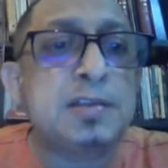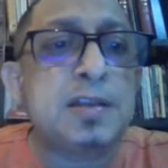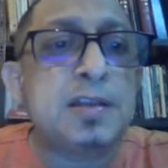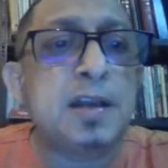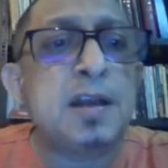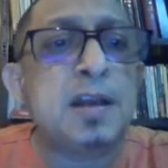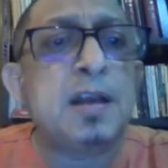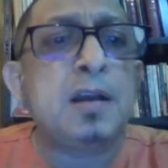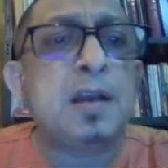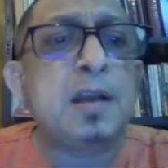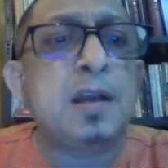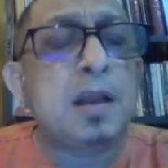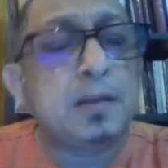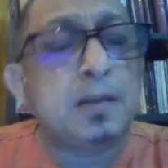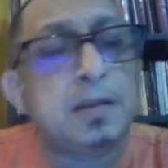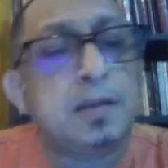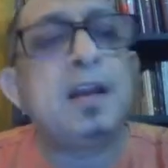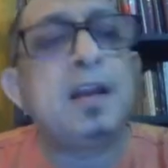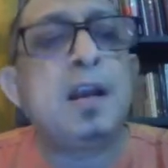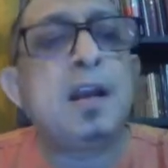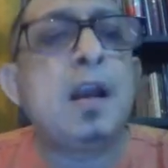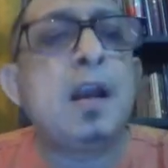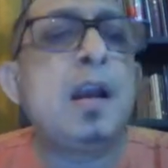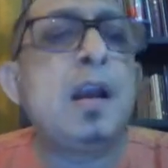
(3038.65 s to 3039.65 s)

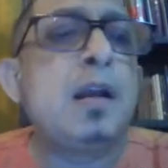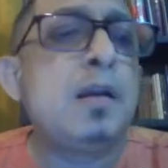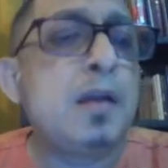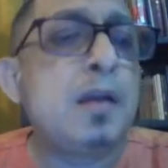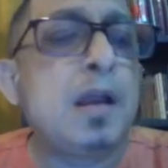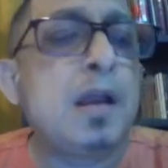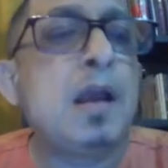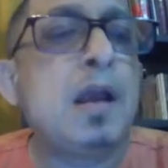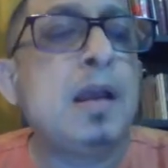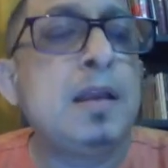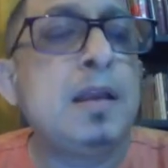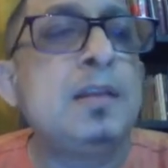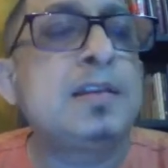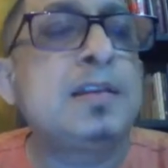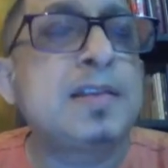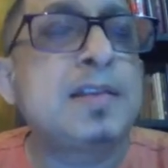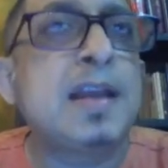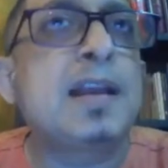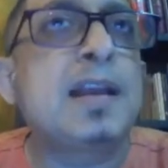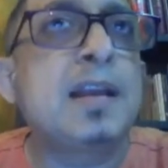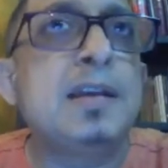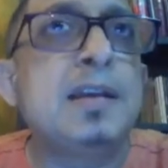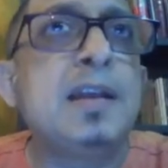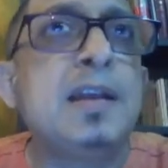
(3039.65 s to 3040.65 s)
they are in the
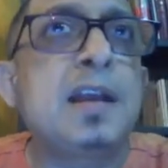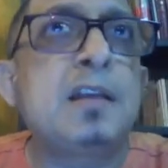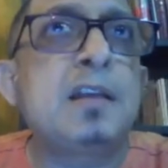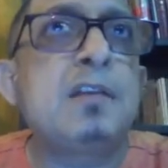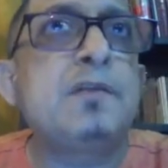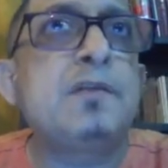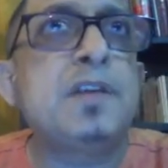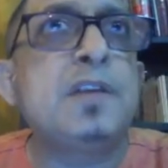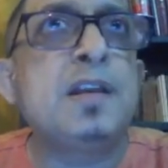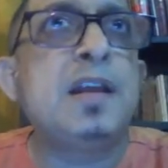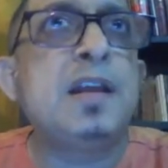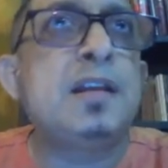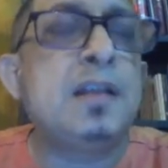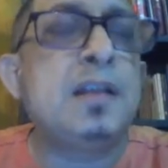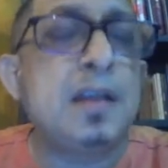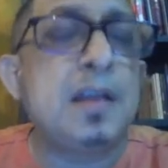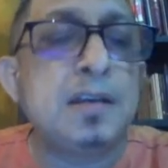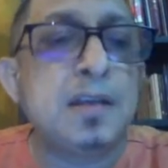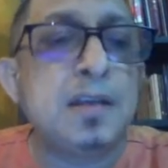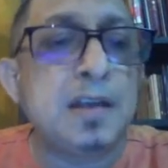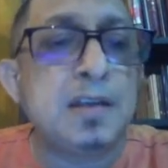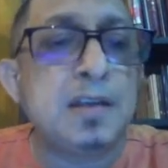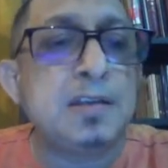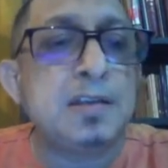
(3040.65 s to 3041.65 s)
second decade of the
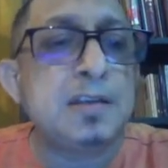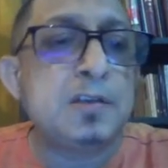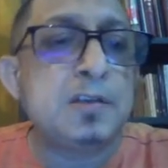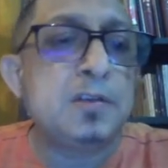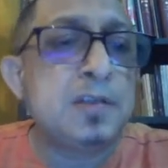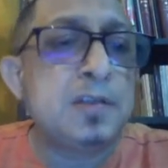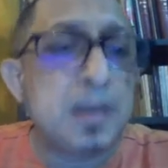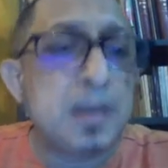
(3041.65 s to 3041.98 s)
19th century,